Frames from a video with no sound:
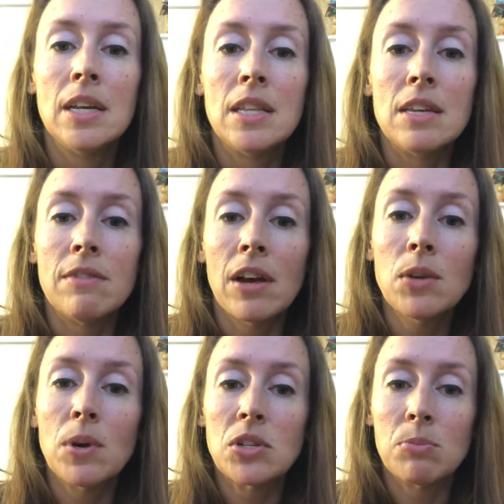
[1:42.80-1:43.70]
The
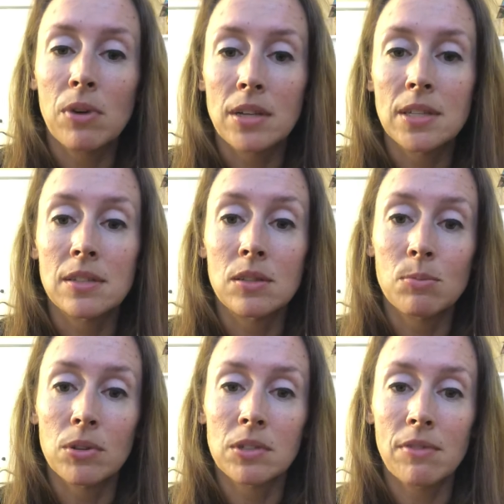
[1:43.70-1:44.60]
evaluation process is
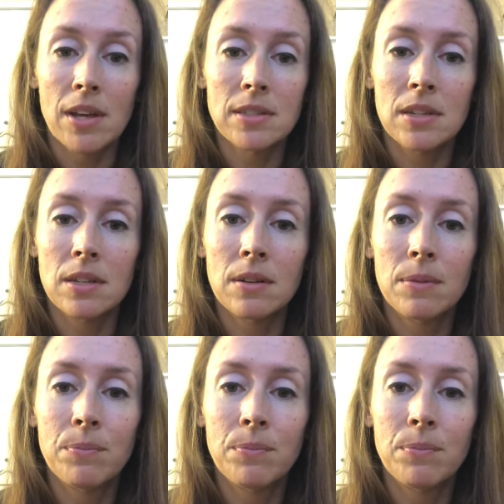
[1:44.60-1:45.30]
multifaceted.